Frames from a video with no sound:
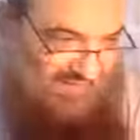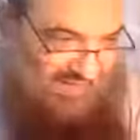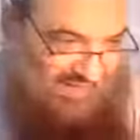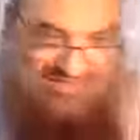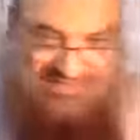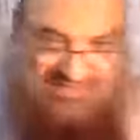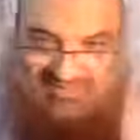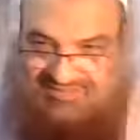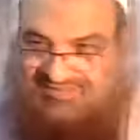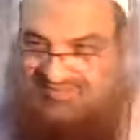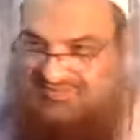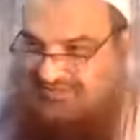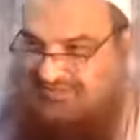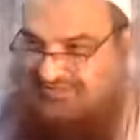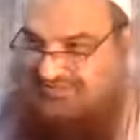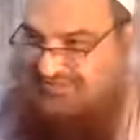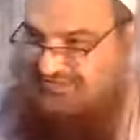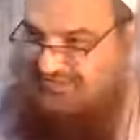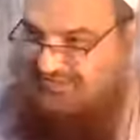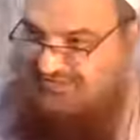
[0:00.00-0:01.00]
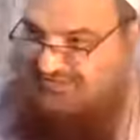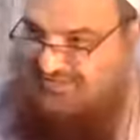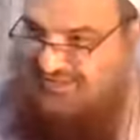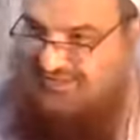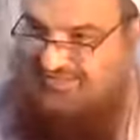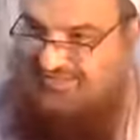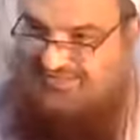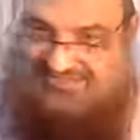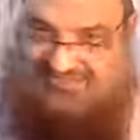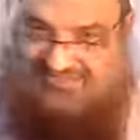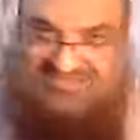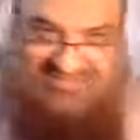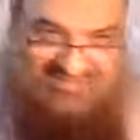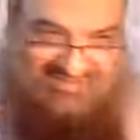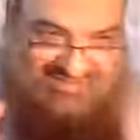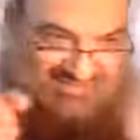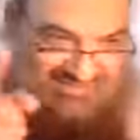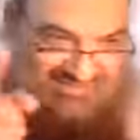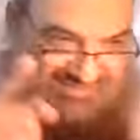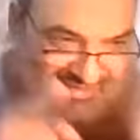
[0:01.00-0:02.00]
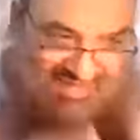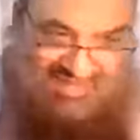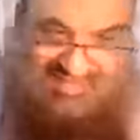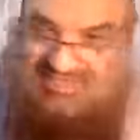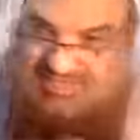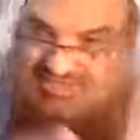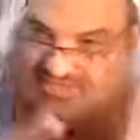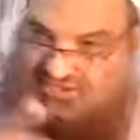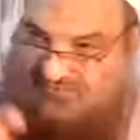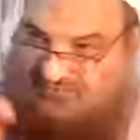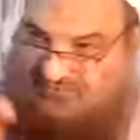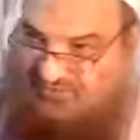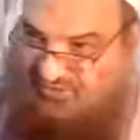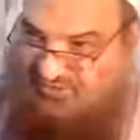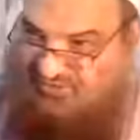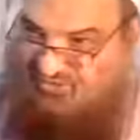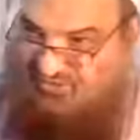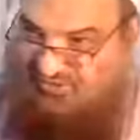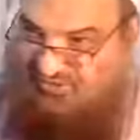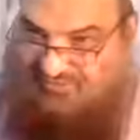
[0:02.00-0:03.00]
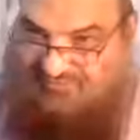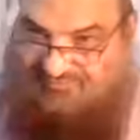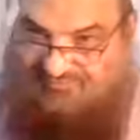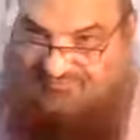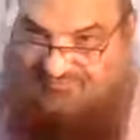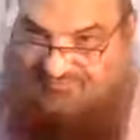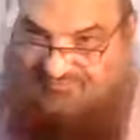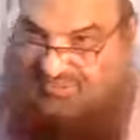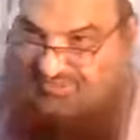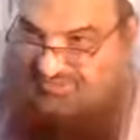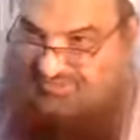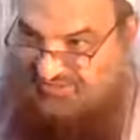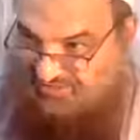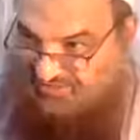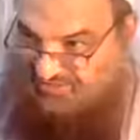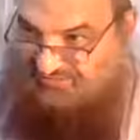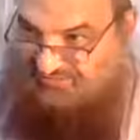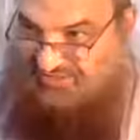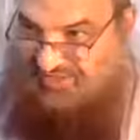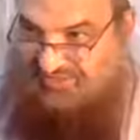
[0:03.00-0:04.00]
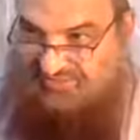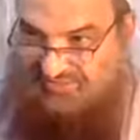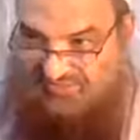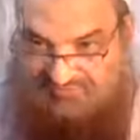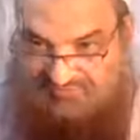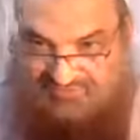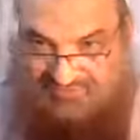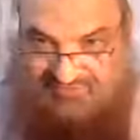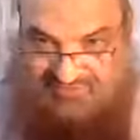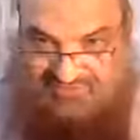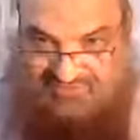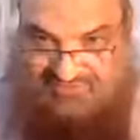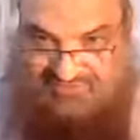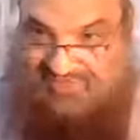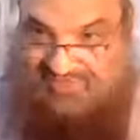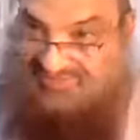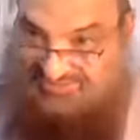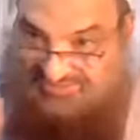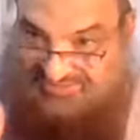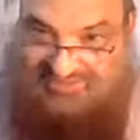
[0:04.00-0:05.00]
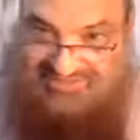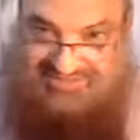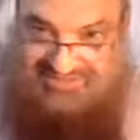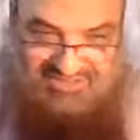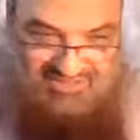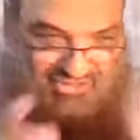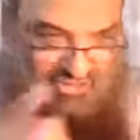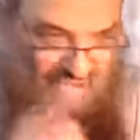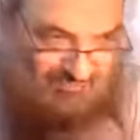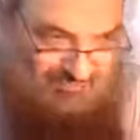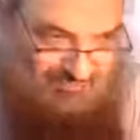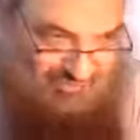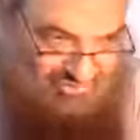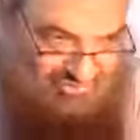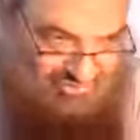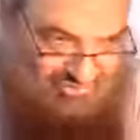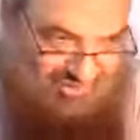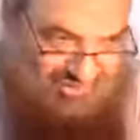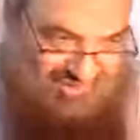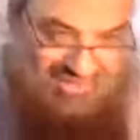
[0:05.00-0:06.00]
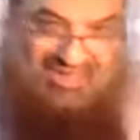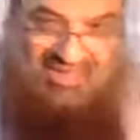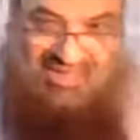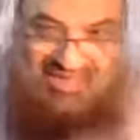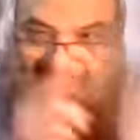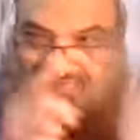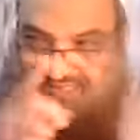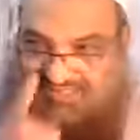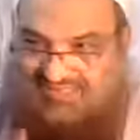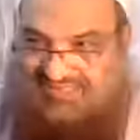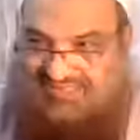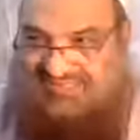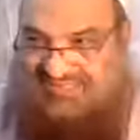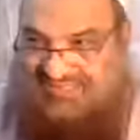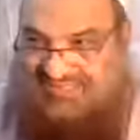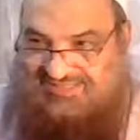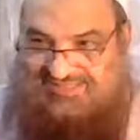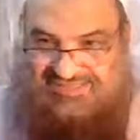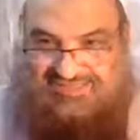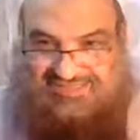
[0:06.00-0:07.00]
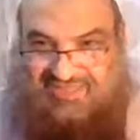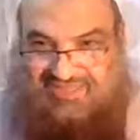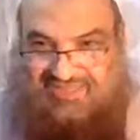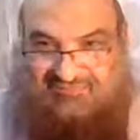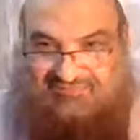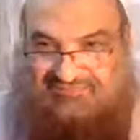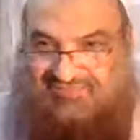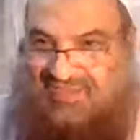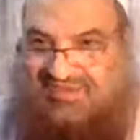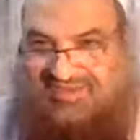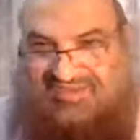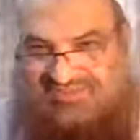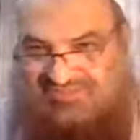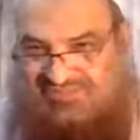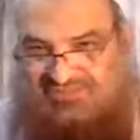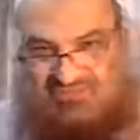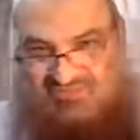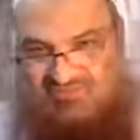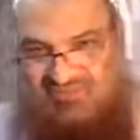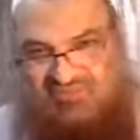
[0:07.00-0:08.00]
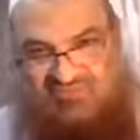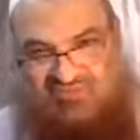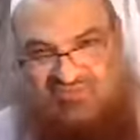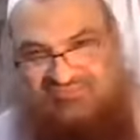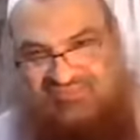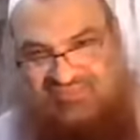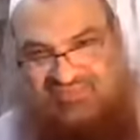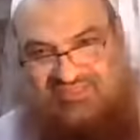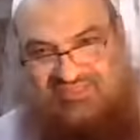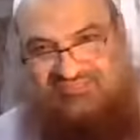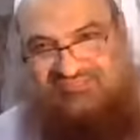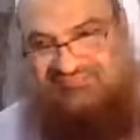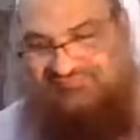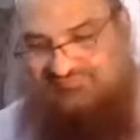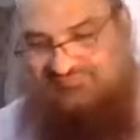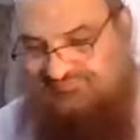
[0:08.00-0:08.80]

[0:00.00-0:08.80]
and the commands it entails compulsory. The command of the Prophet of Allah, it entails is compulsory, unless there is a sarif. And it's just too much for him to learn.